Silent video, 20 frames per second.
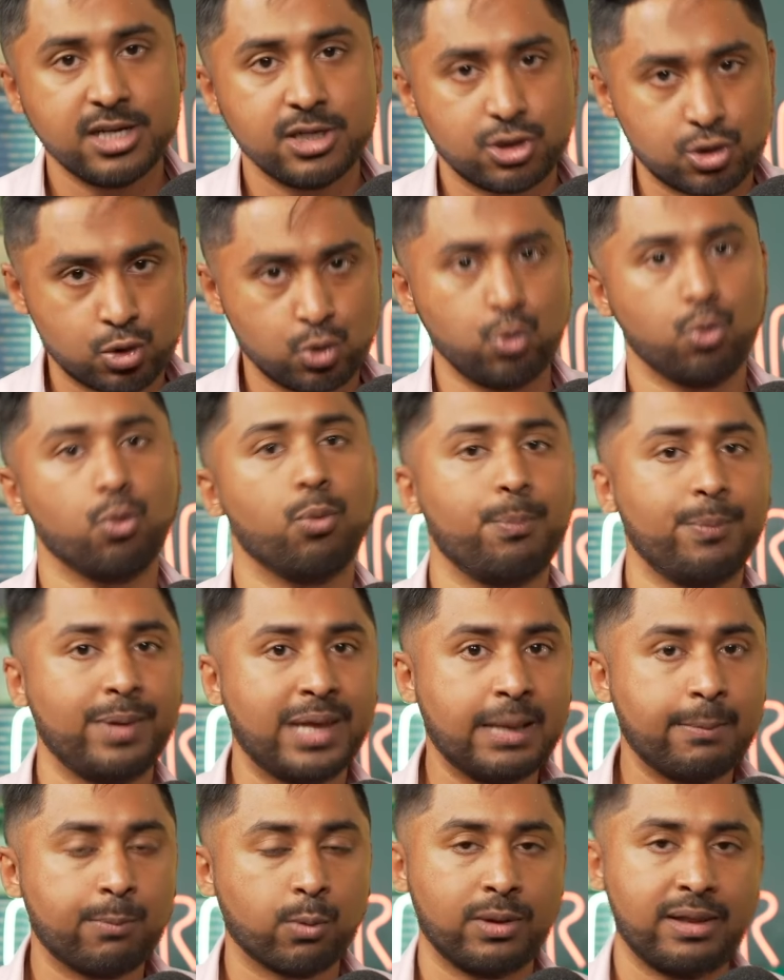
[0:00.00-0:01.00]
to
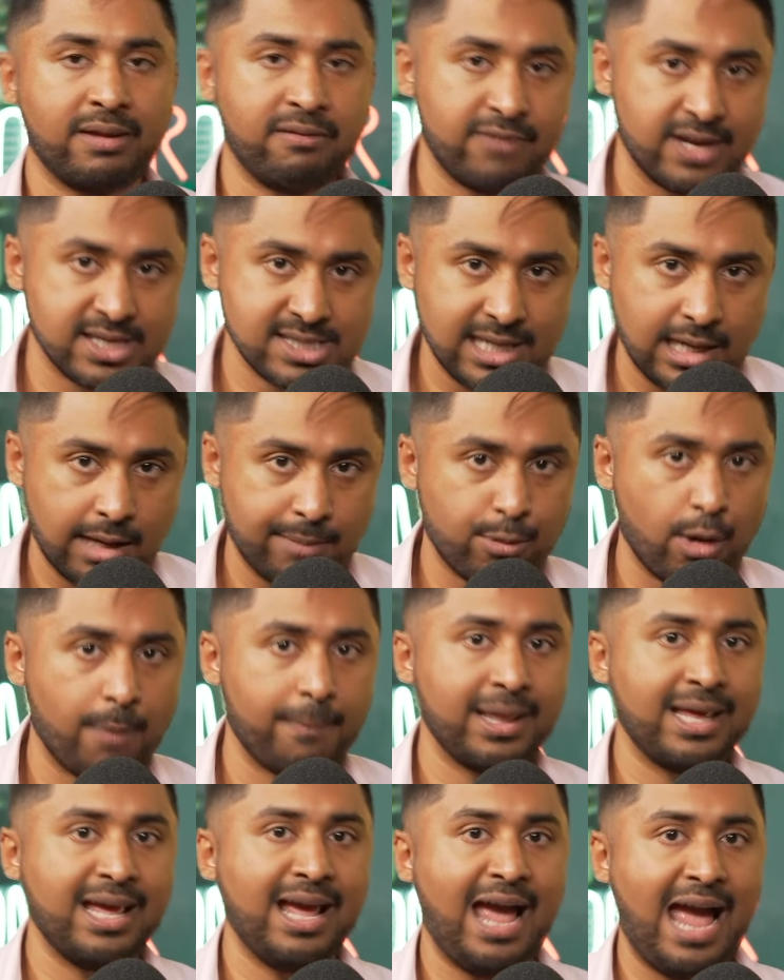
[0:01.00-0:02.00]
people investing in
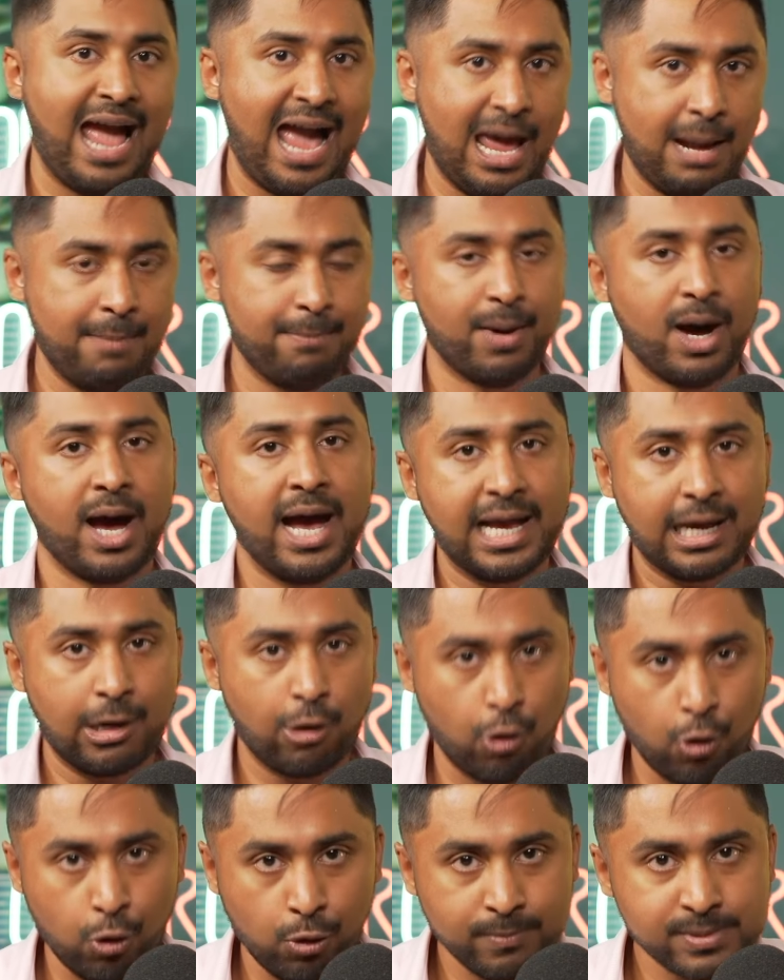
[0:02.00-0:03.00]
property and buying
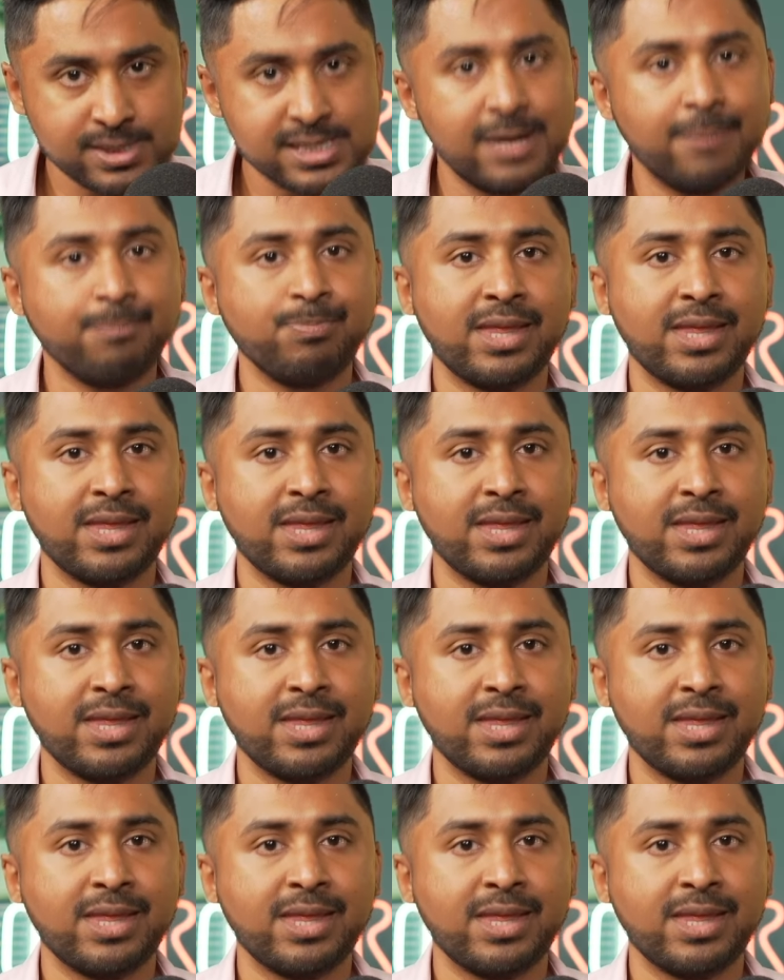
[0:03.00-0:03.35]
homes.